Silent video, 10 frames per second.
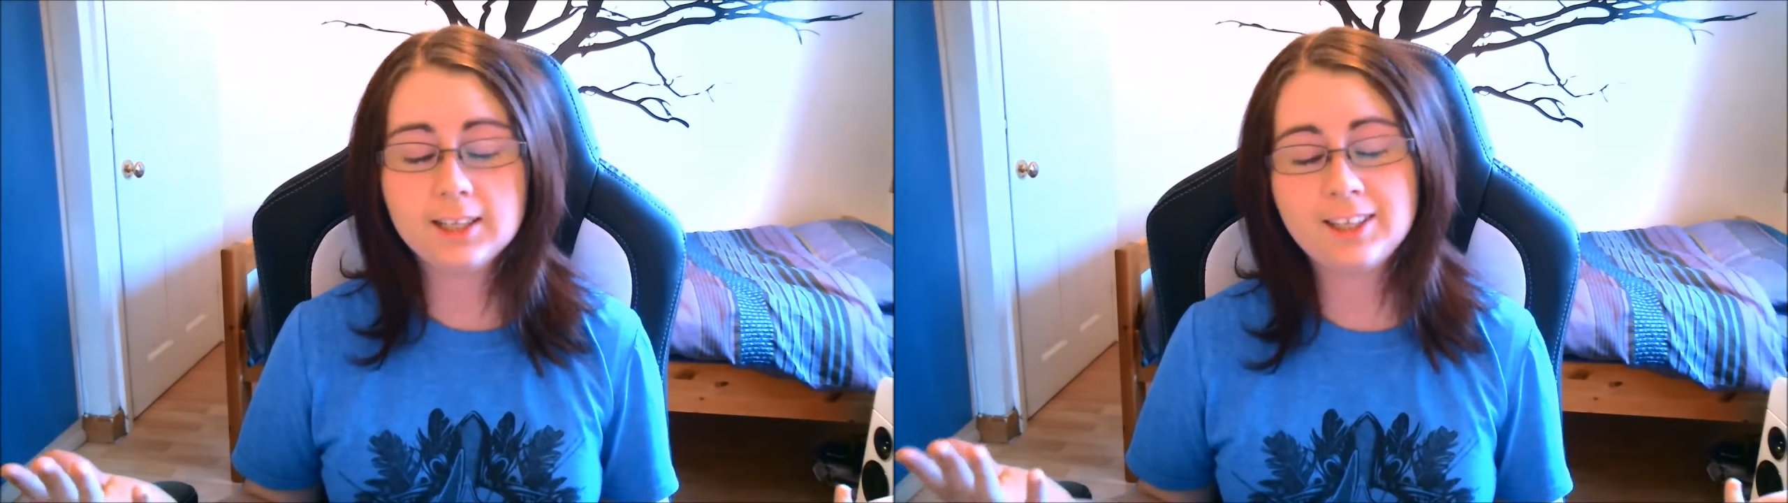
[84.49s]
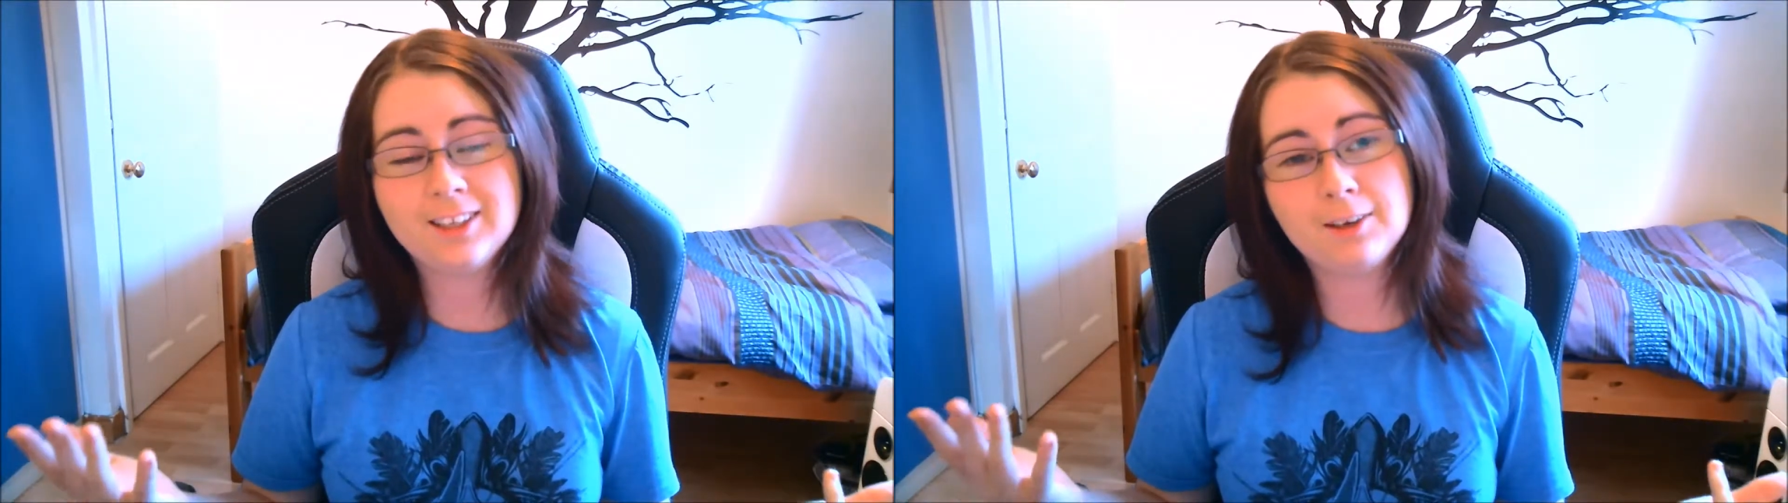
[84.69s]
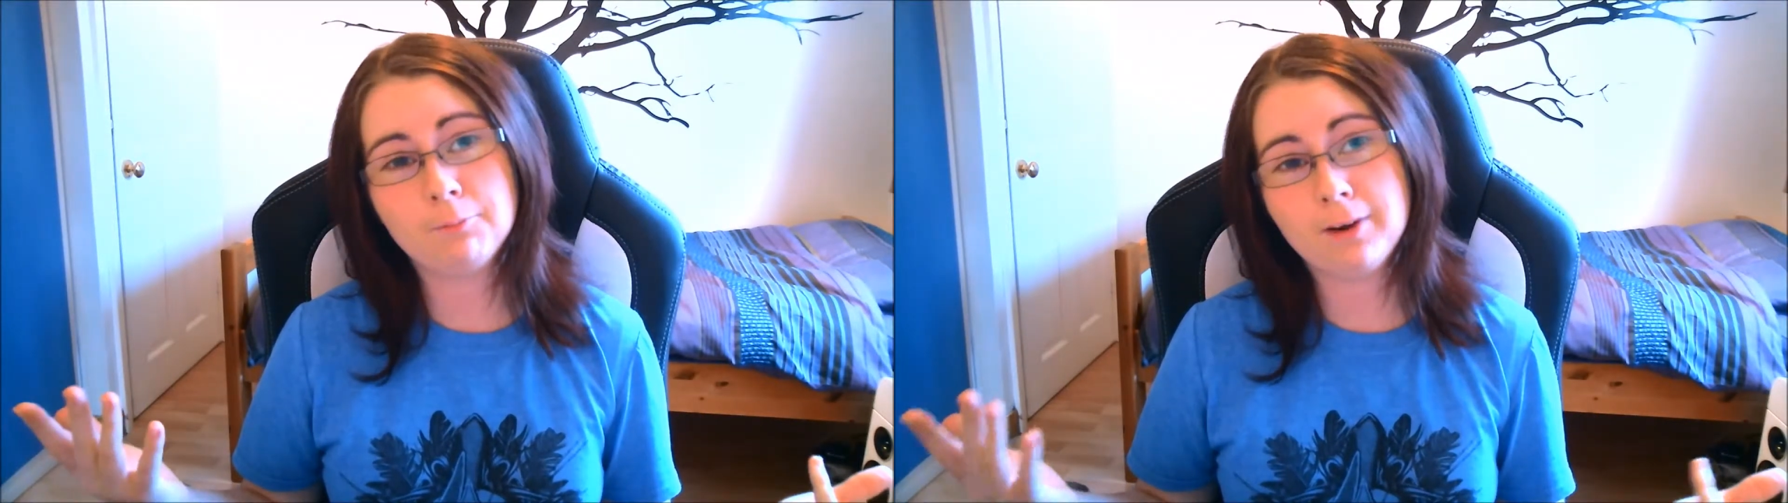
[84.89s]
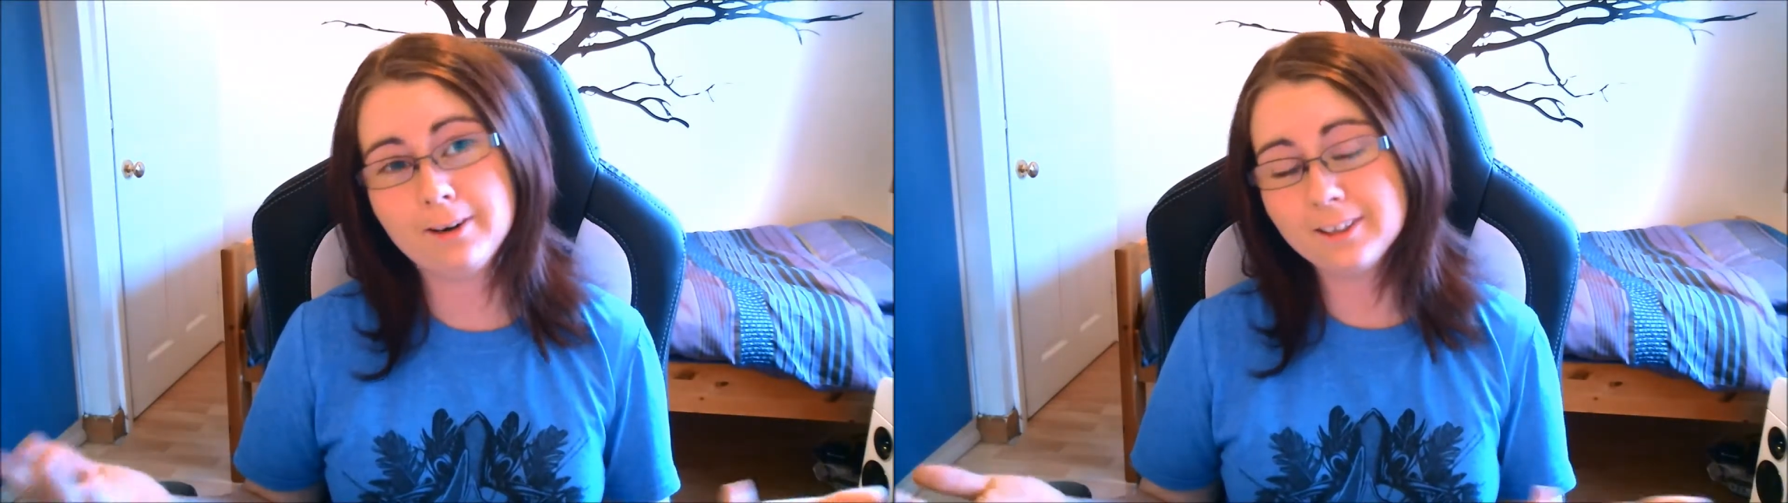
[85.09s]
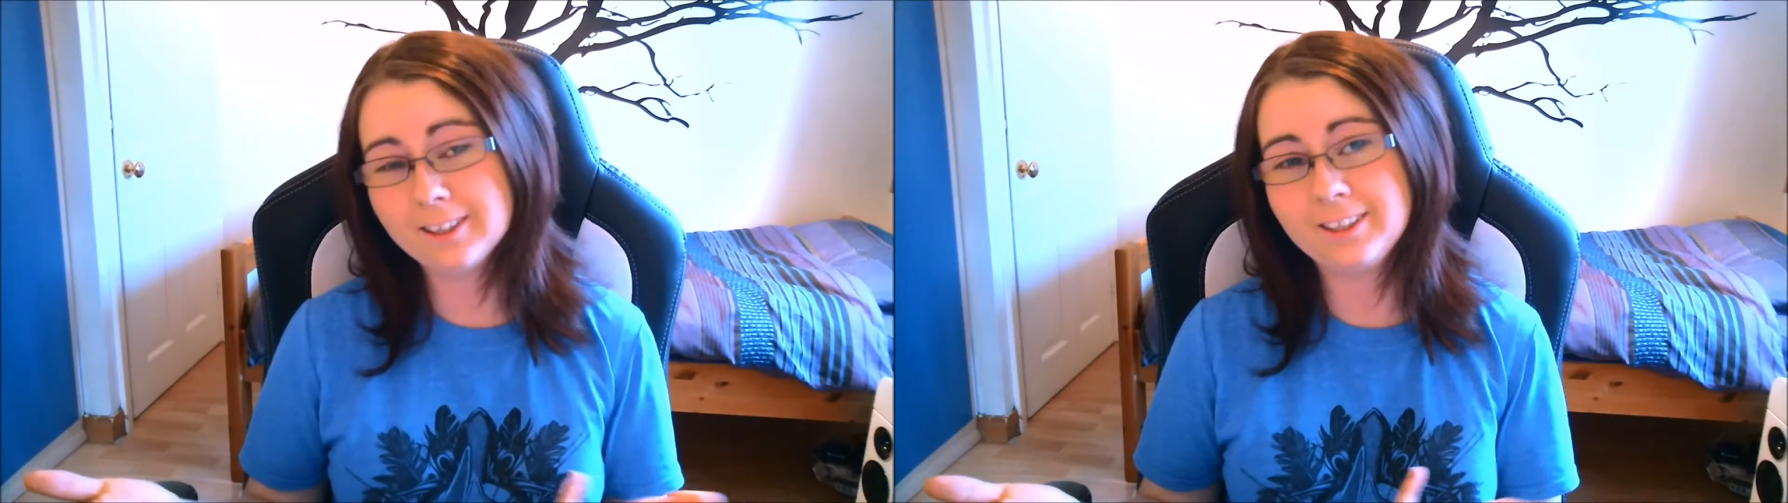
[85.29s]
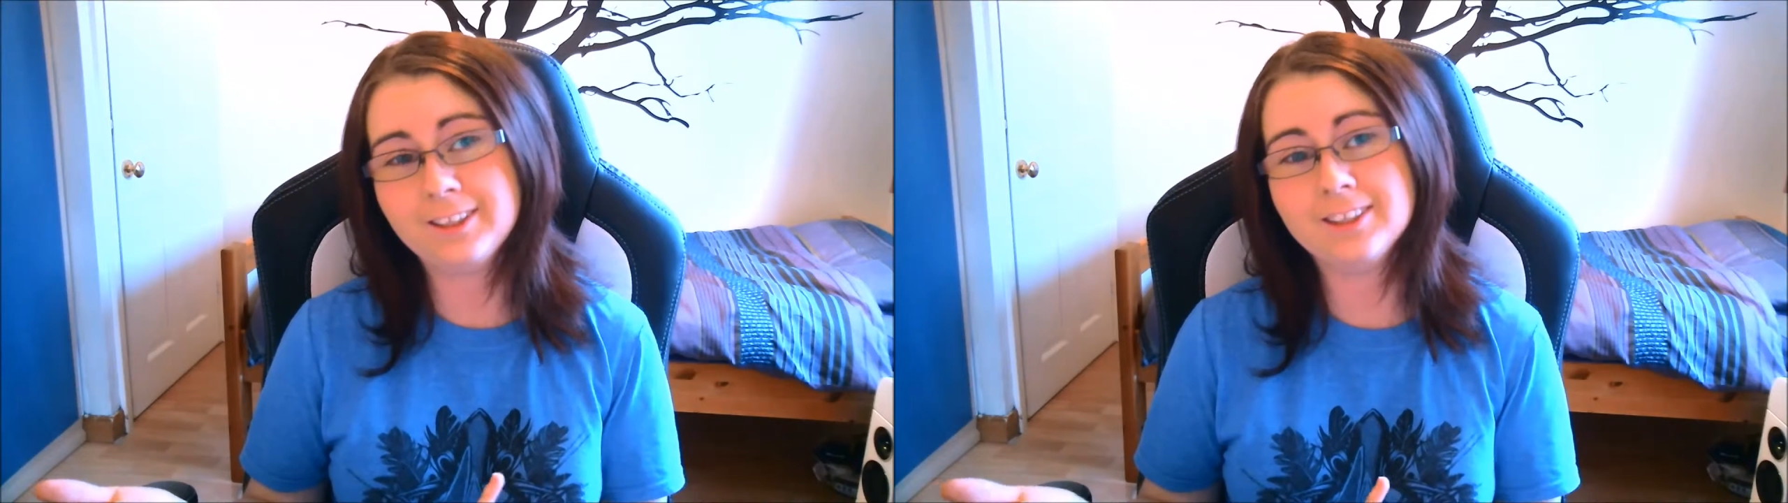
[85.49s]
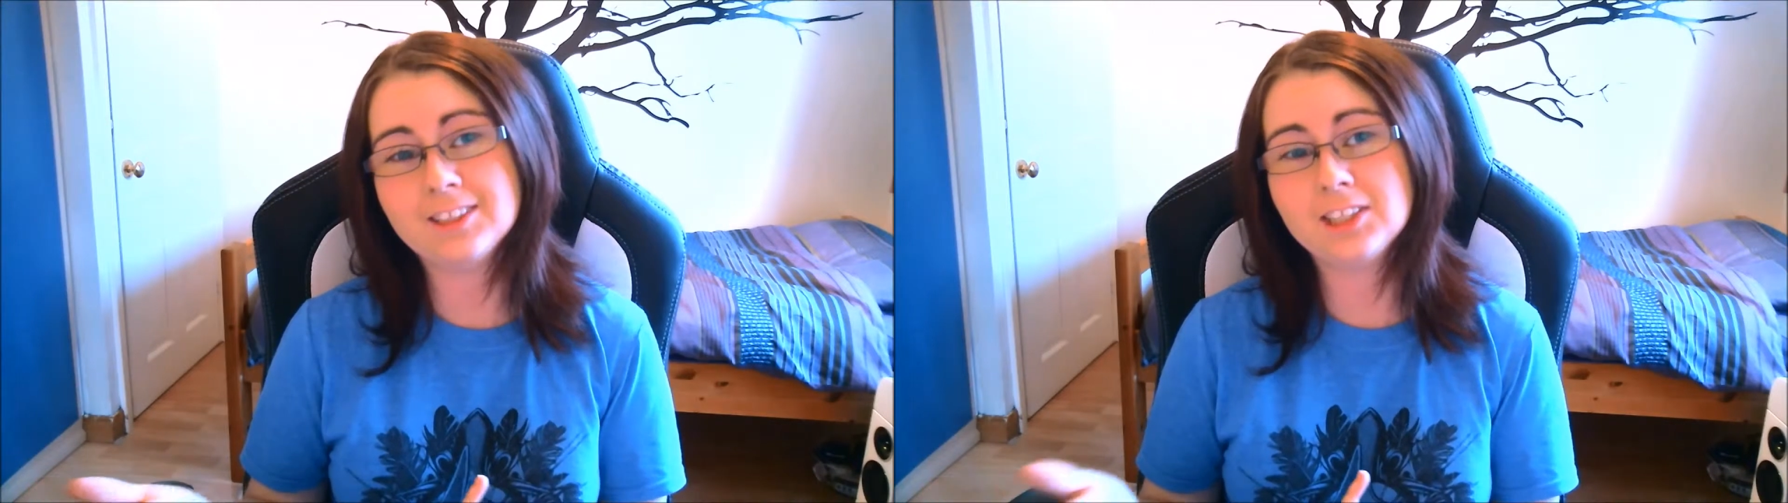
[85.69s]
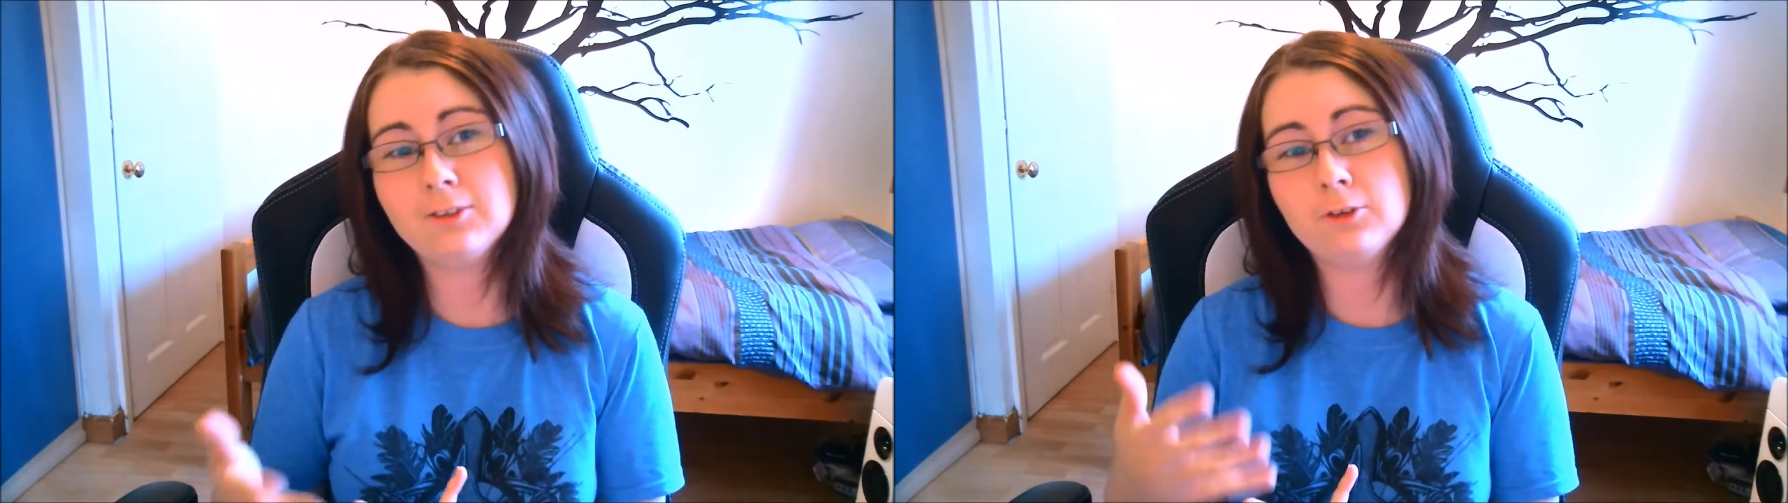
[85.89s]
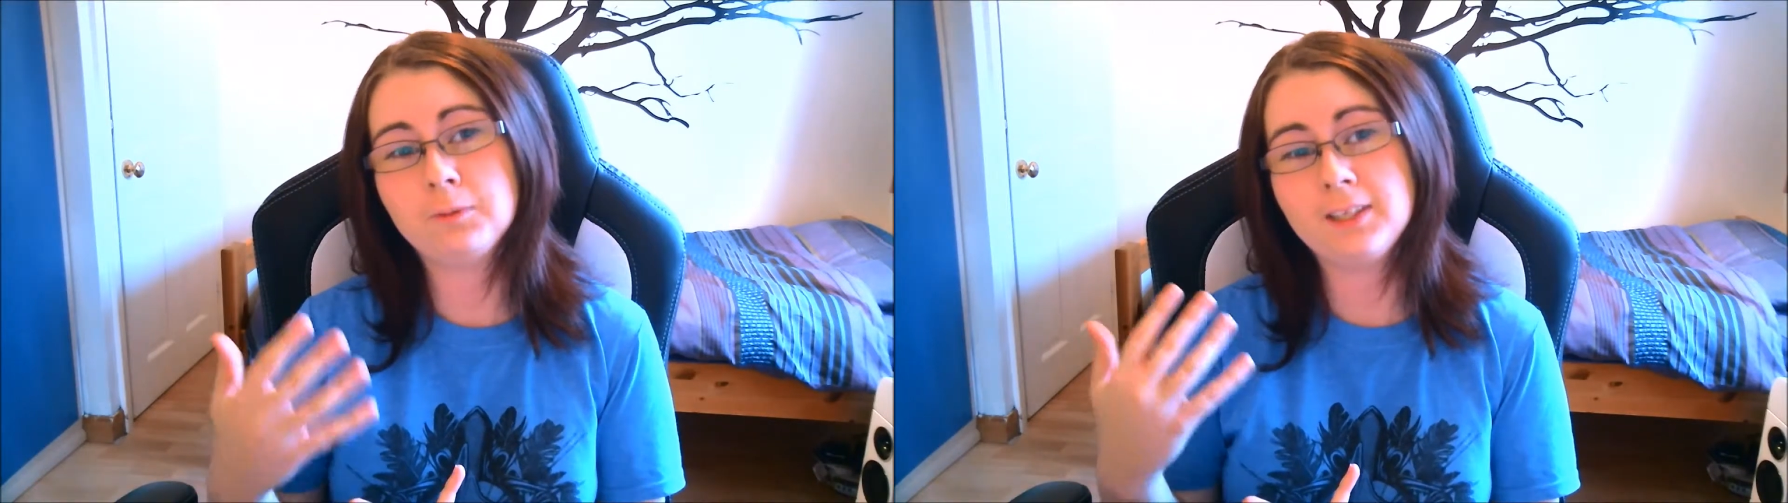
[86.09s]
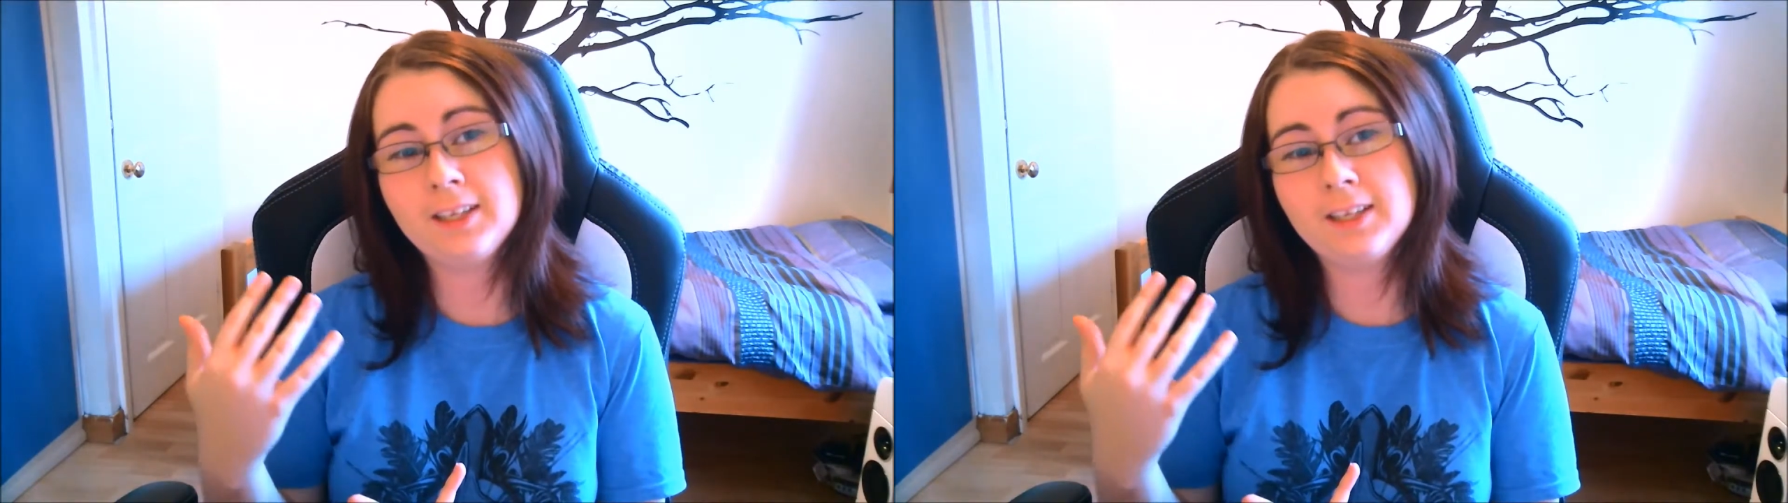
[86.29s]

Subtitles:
in American English, it would be